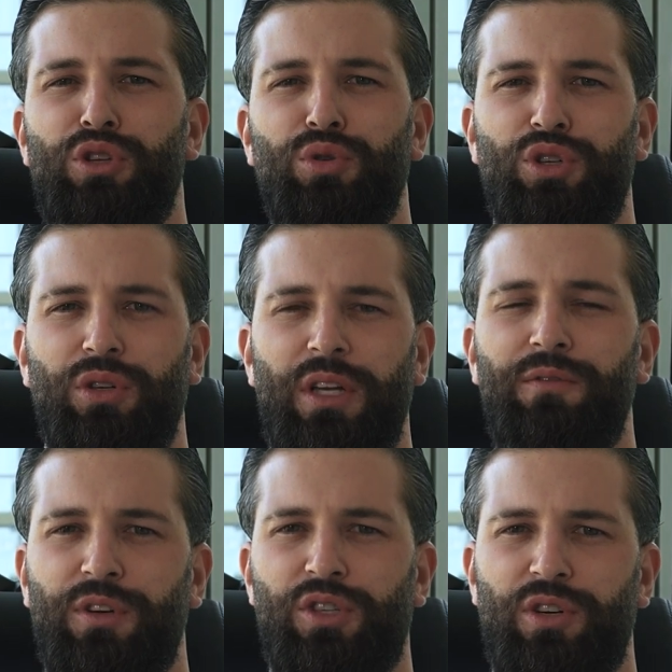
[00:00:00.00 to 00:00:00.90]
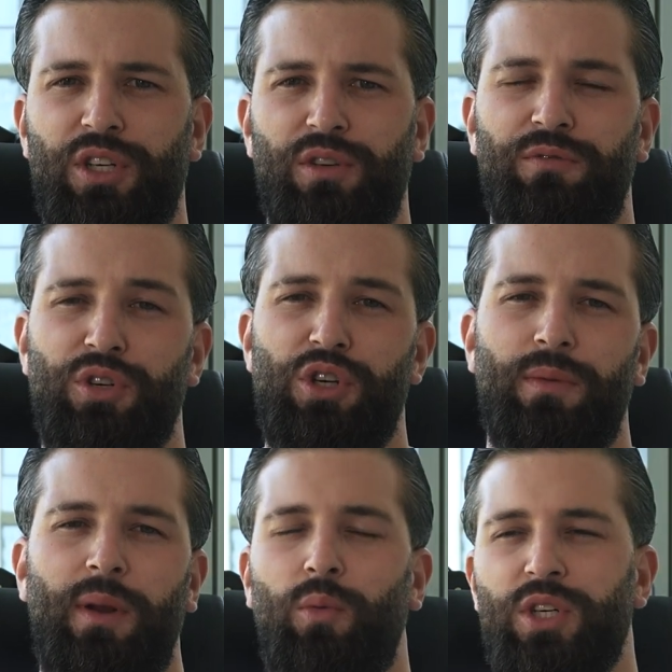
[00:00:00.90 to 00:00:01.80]
neutral infrastructure for
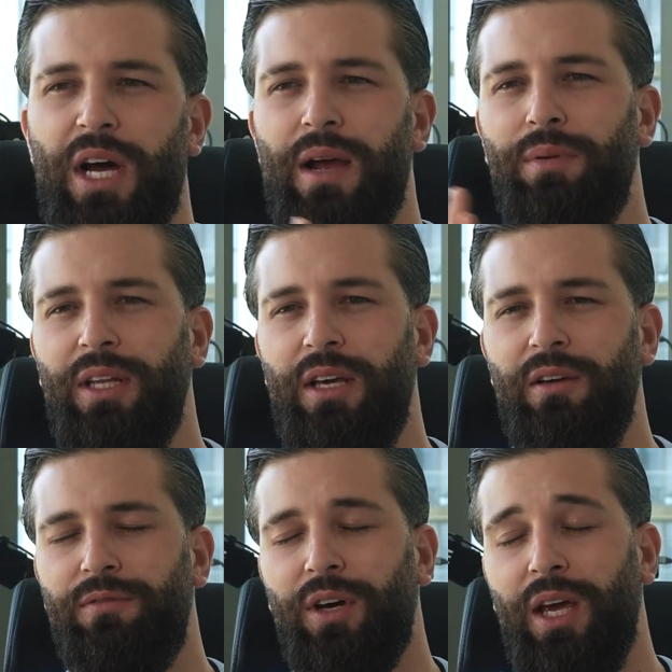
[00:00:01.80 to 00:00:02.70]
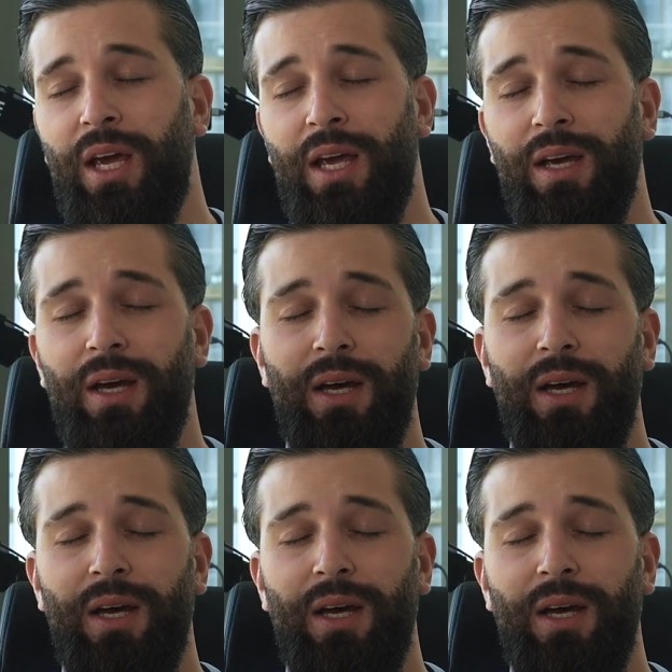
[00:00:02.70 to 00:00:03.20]
Germany, which I believe, okay,